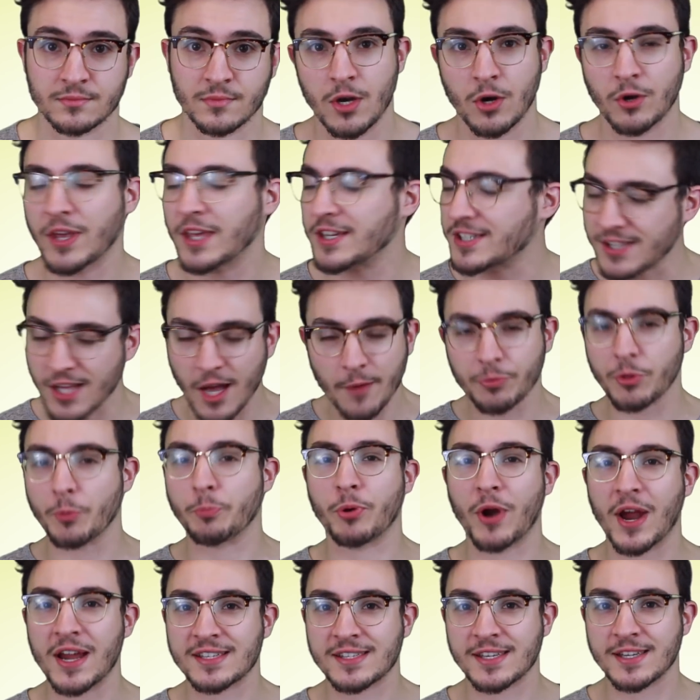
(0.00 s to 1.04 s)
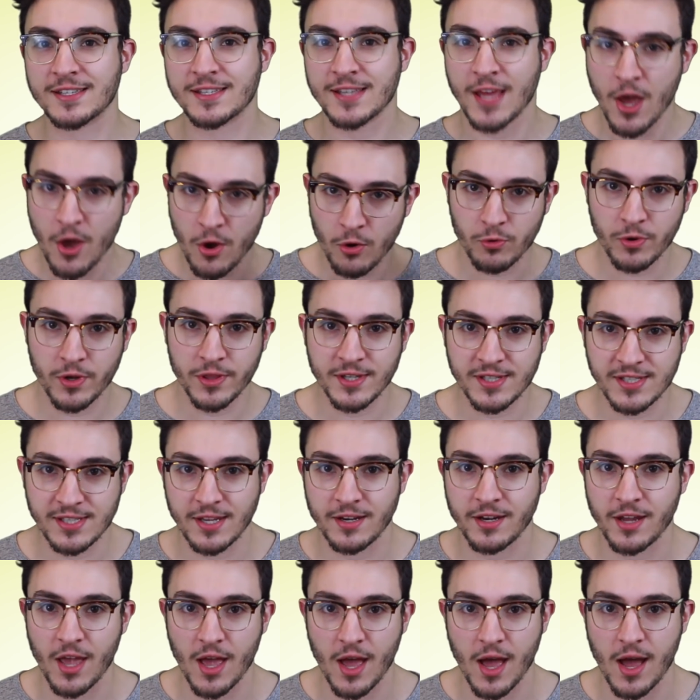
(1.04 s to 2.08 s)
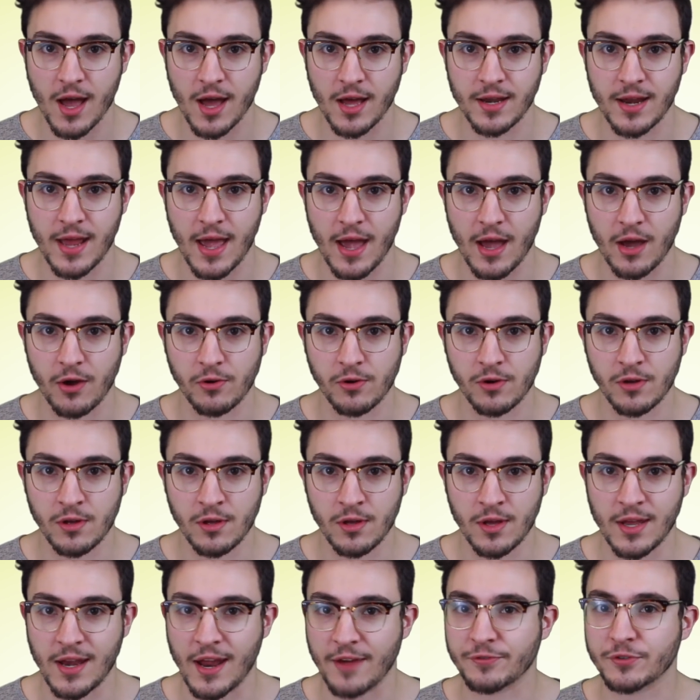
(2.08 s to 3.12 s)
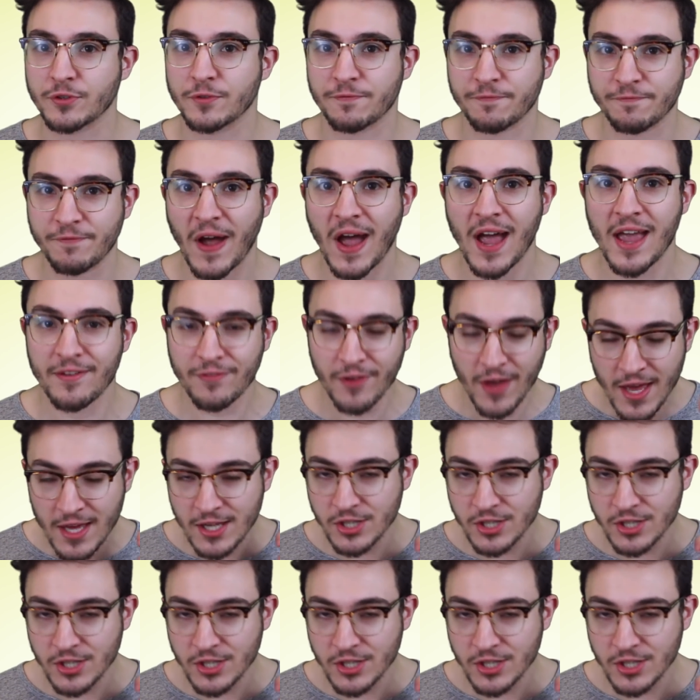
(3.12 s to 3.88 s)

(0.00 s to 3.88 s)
Okay, stop the presses. We're in the Serie A now. And after 5